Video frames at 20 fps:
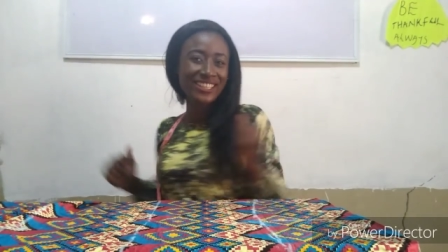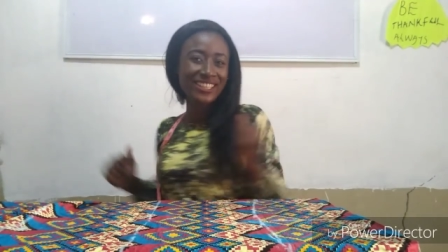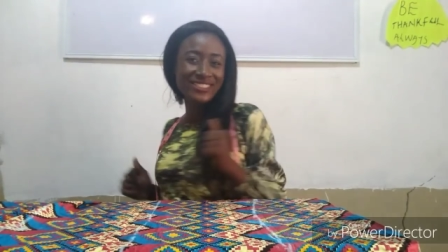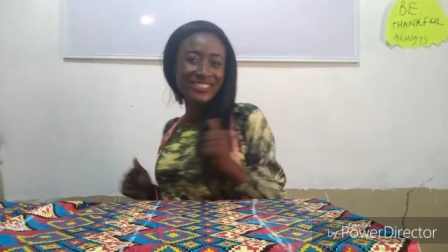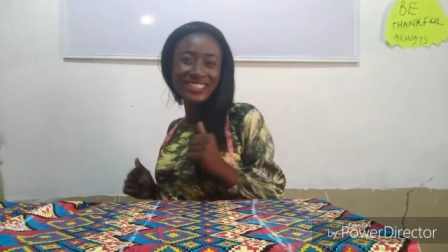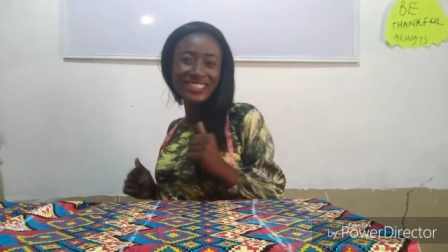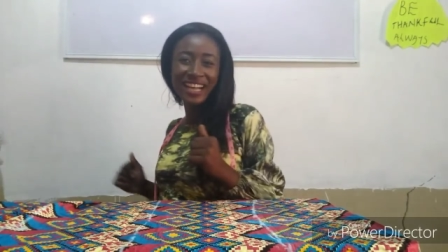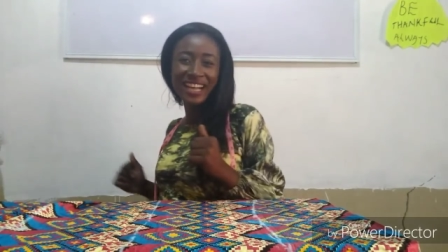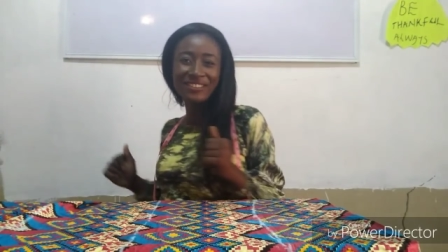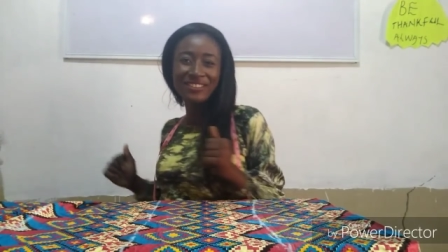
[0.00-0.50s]

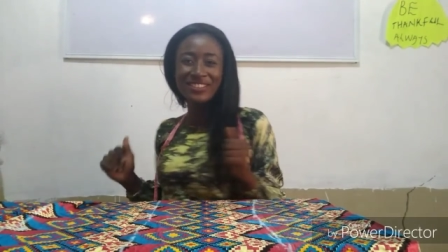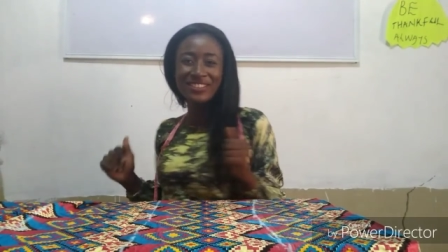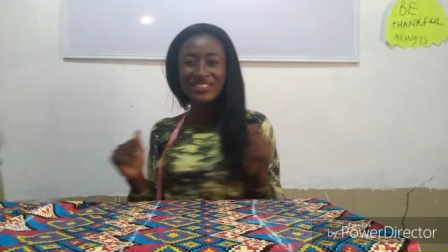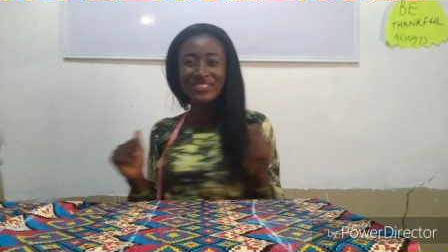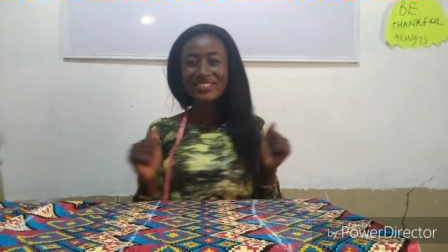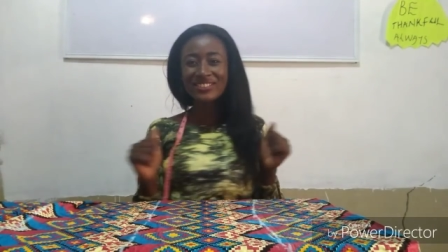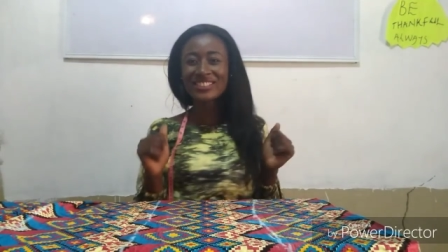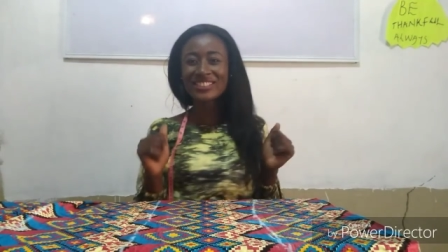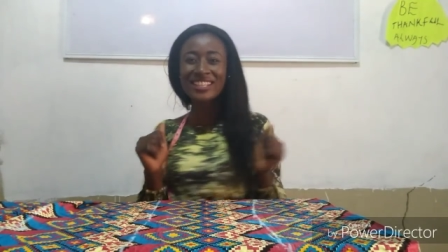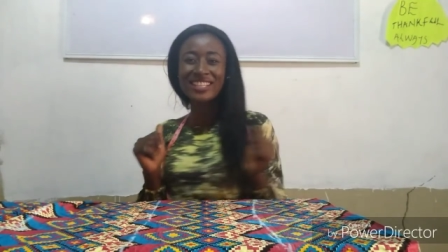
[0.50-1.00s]
good
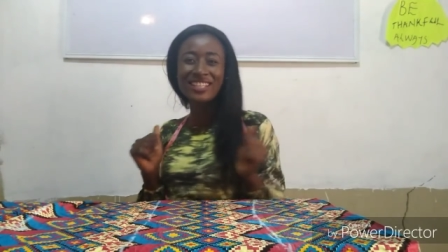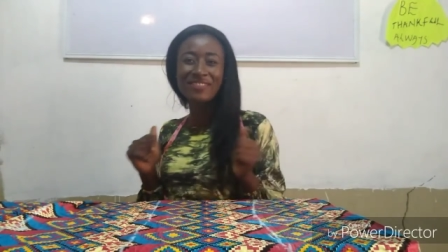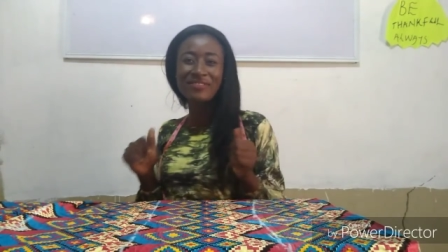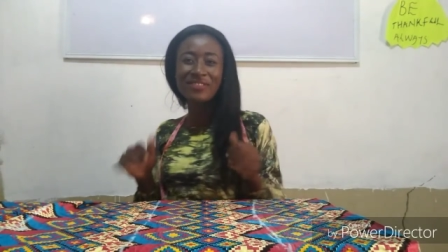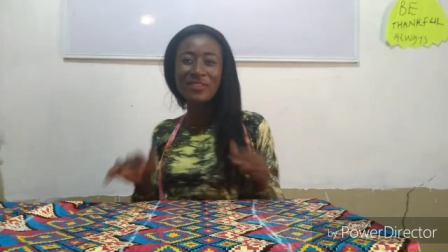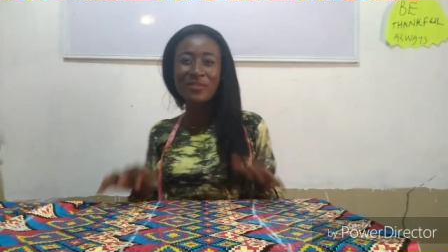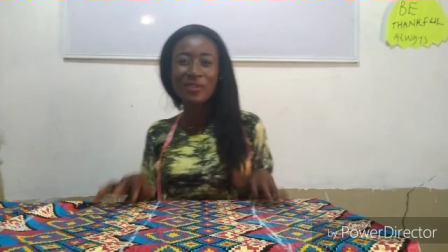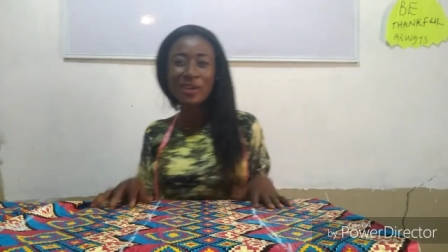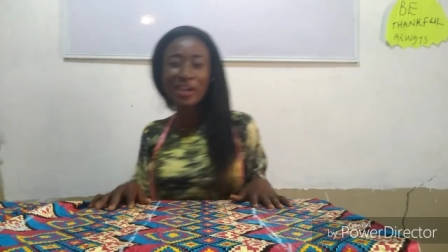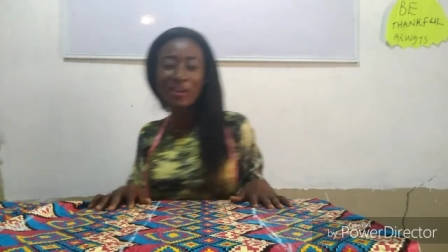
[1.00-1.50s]
afternoon, good
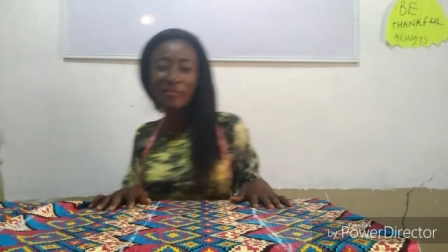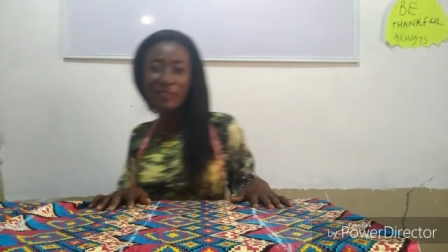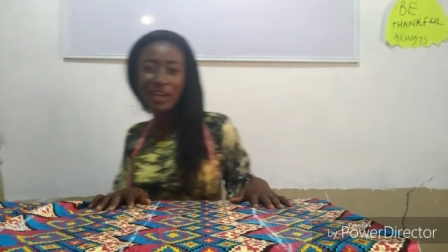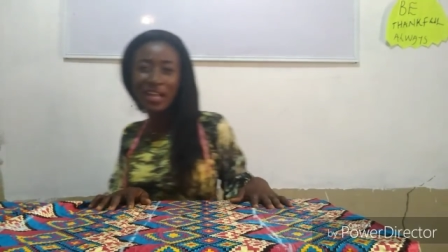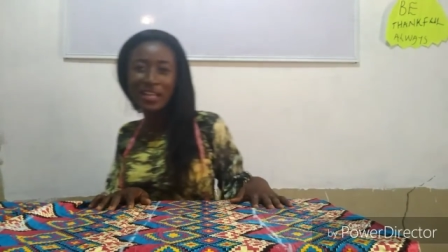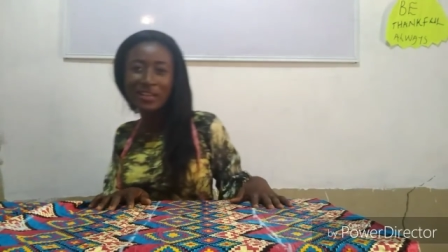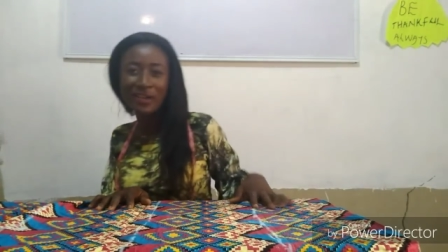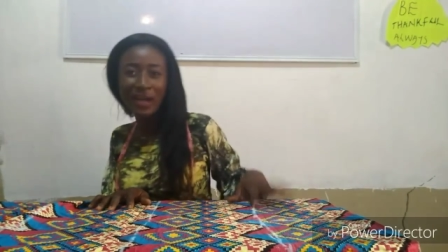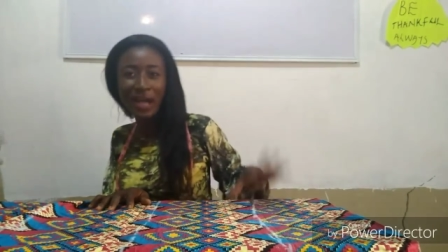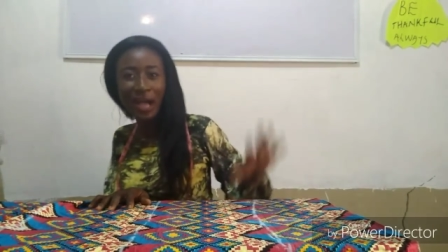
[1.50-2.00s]
evening,
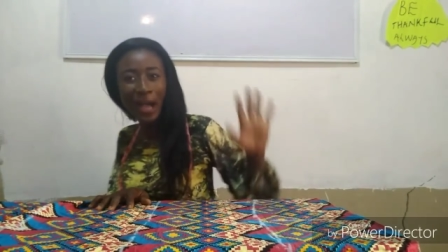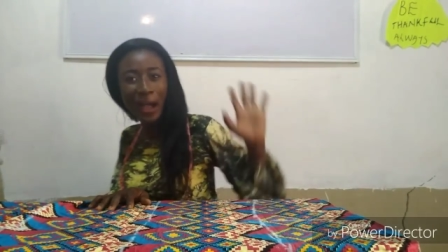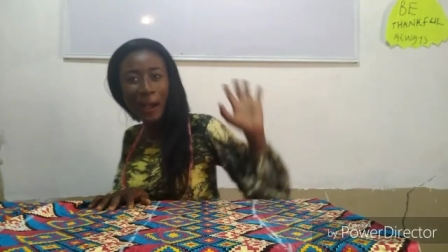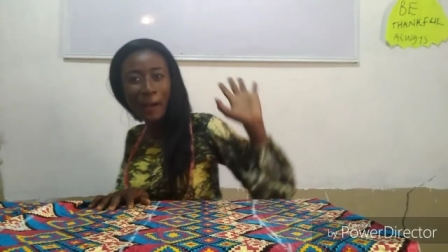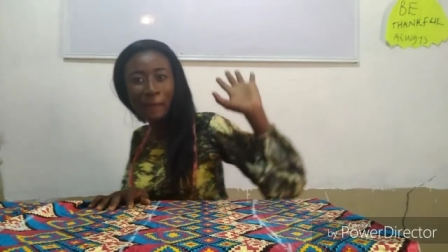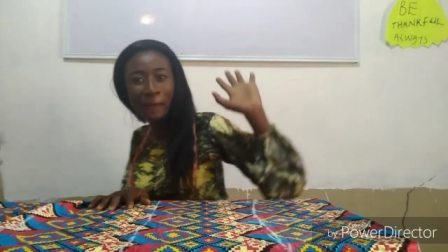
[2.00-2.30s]
wherever you are.